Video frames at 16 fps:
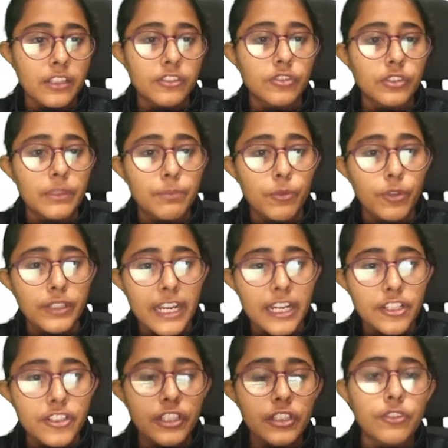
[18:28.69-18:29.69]
so the
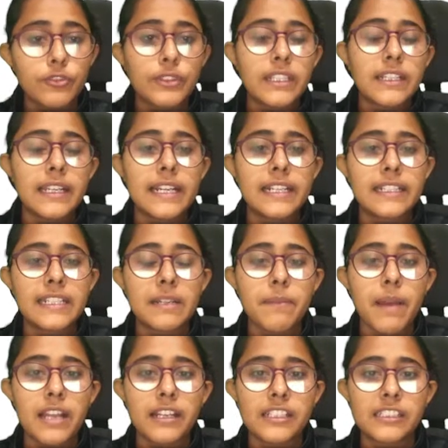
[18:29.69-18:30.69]
protection to the collecting
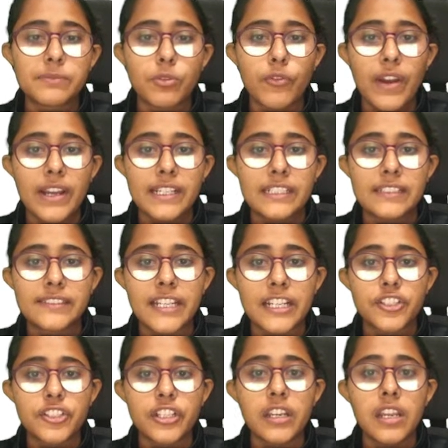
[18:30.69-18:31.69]
bank is provided in section